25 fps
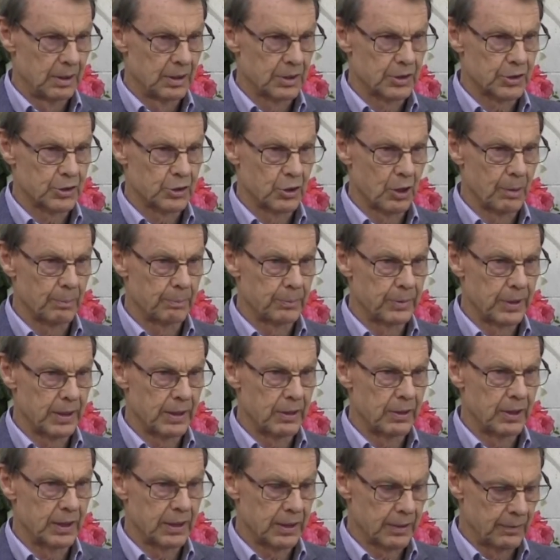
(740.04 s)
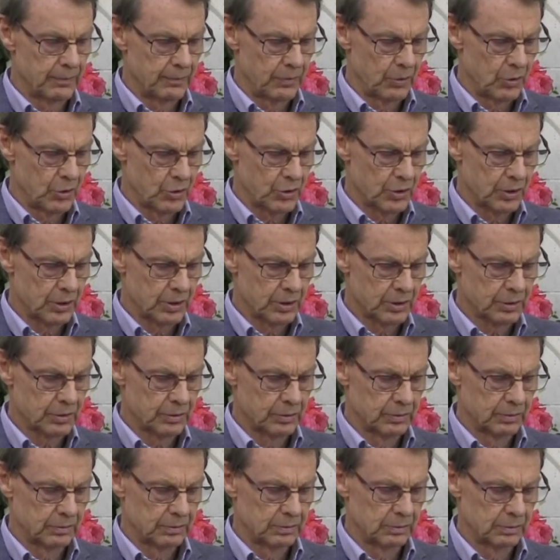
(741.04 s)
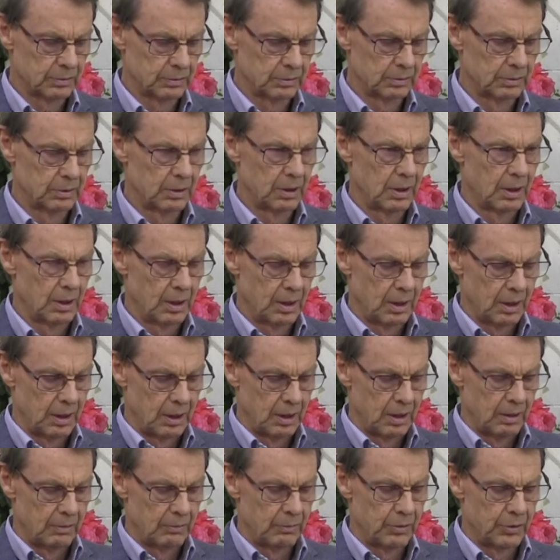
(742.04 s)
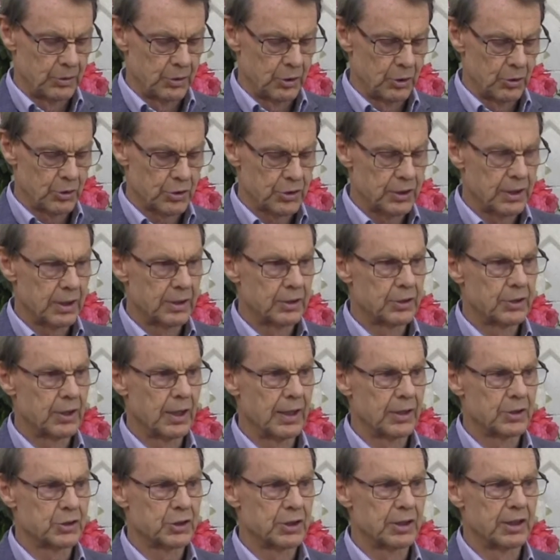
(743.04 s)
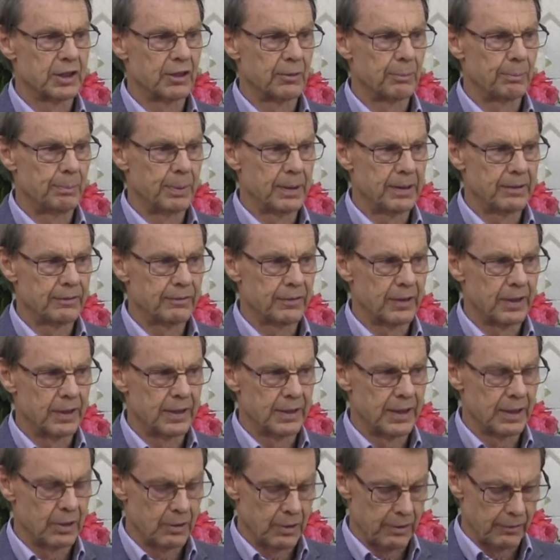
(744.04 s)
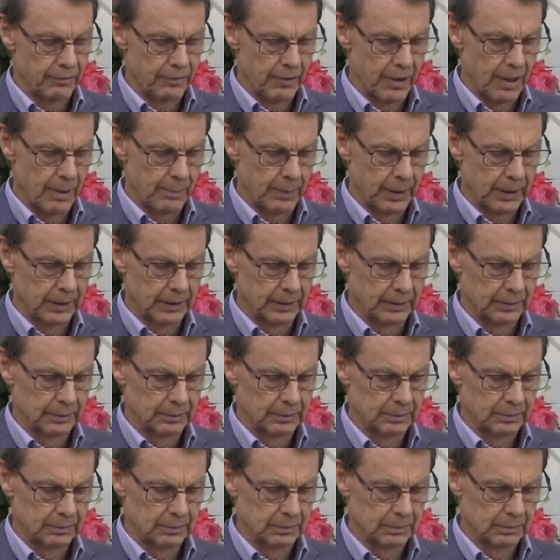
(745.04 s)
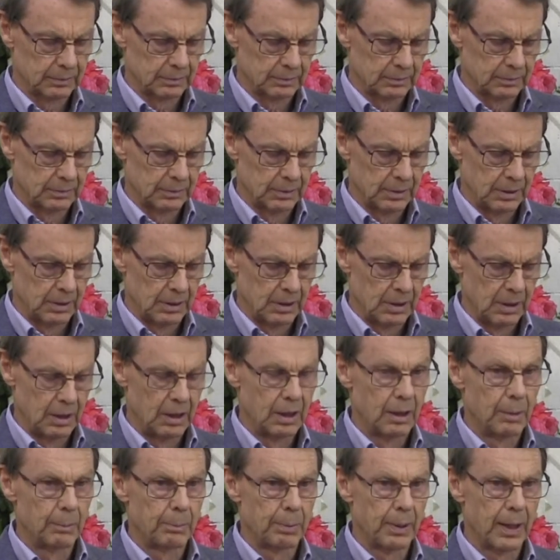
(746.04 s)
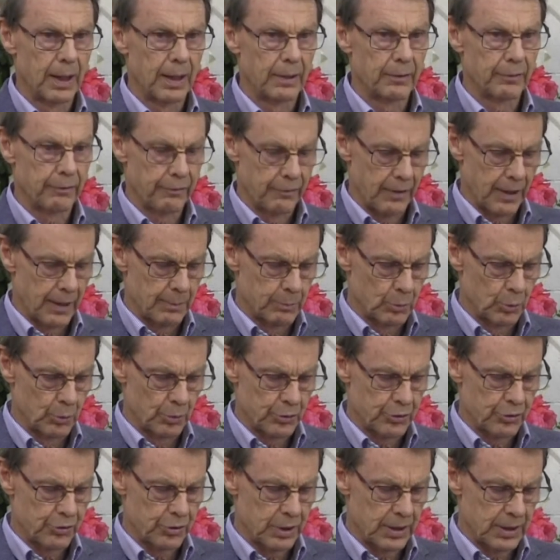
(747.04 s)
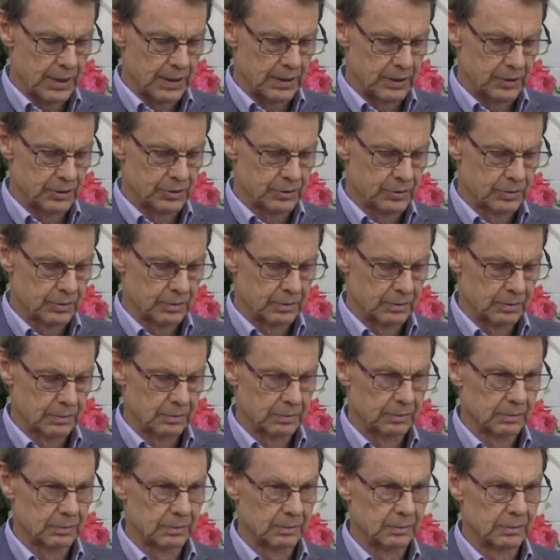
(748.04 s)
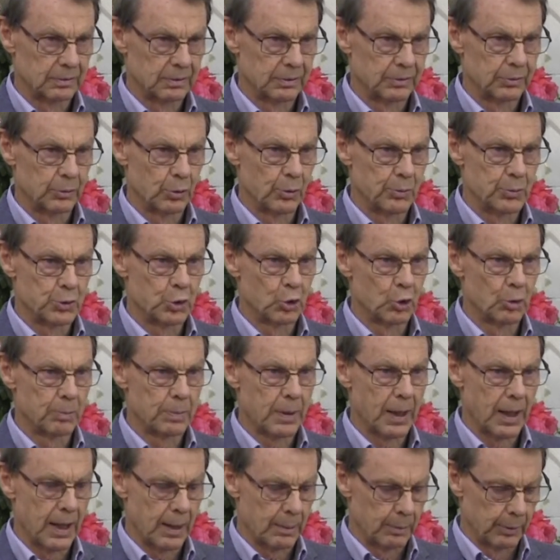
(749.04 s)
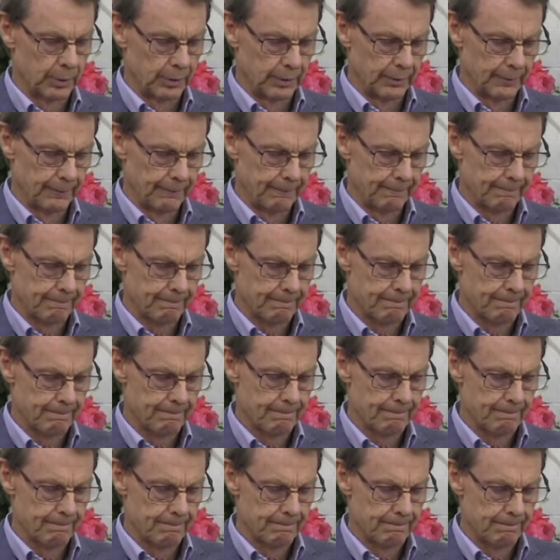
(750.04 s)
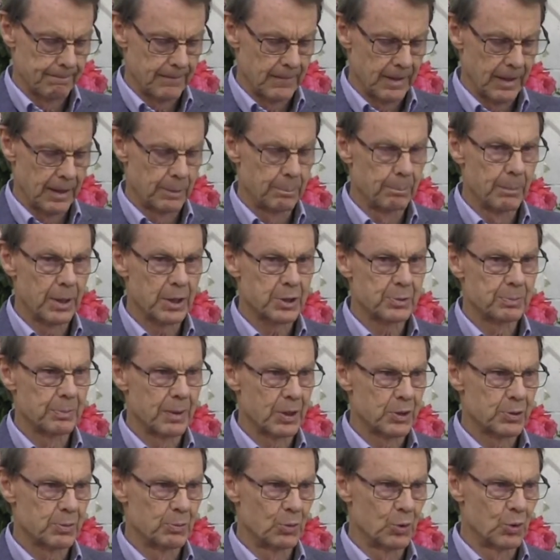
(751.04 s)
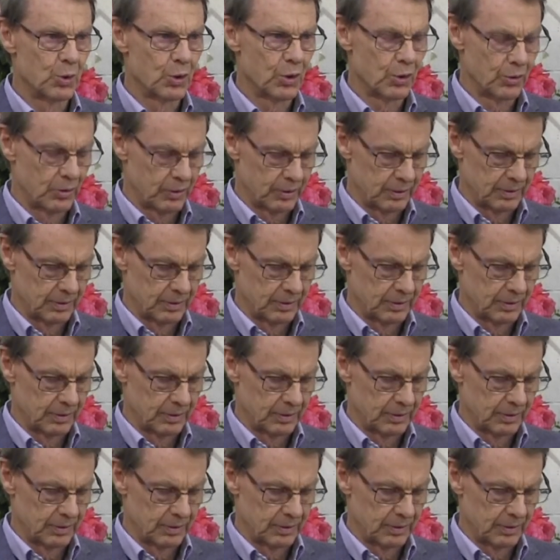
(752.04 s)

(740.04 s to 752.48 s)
stop dairy conversions, reduce the intensity of beef and dairy farming, plant far more trees to absorb carbon, and much, much more.